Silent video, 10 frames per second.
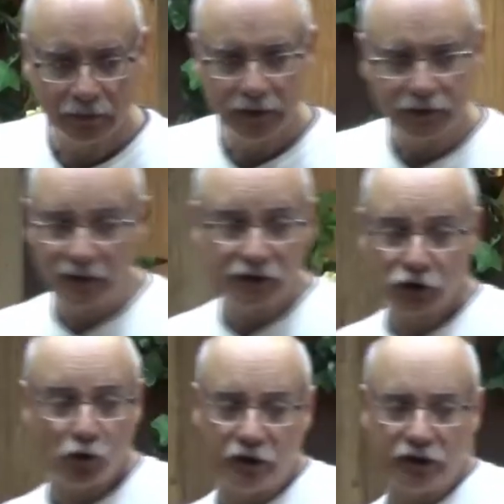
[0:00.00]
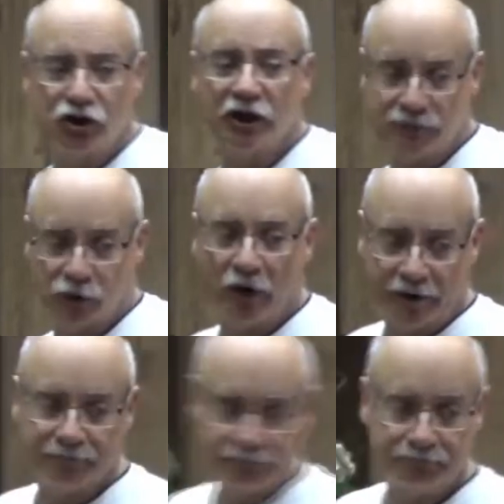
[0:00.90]
So I was just quoting James
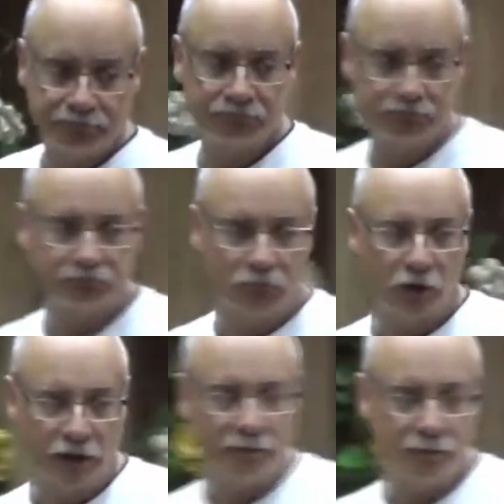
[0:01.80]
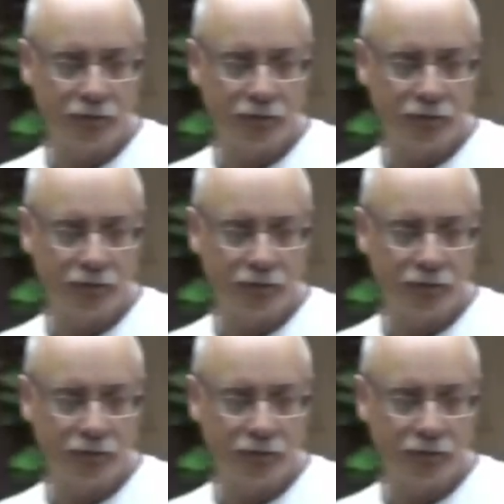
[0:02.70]
1. Okay.